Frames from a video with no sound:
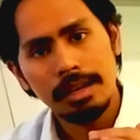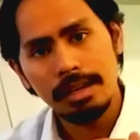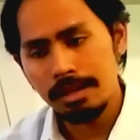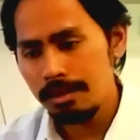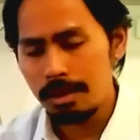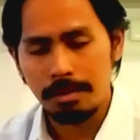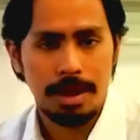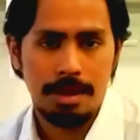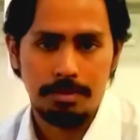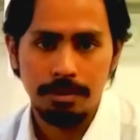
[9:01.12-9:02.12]
in
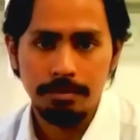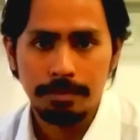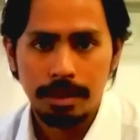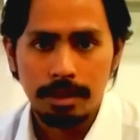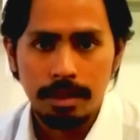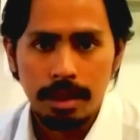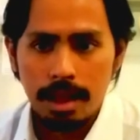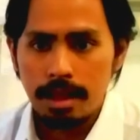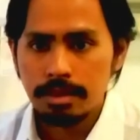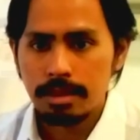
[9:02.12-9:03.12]
paper.
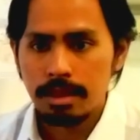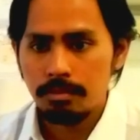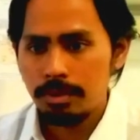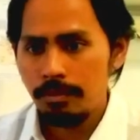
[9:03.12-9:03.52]
And then when you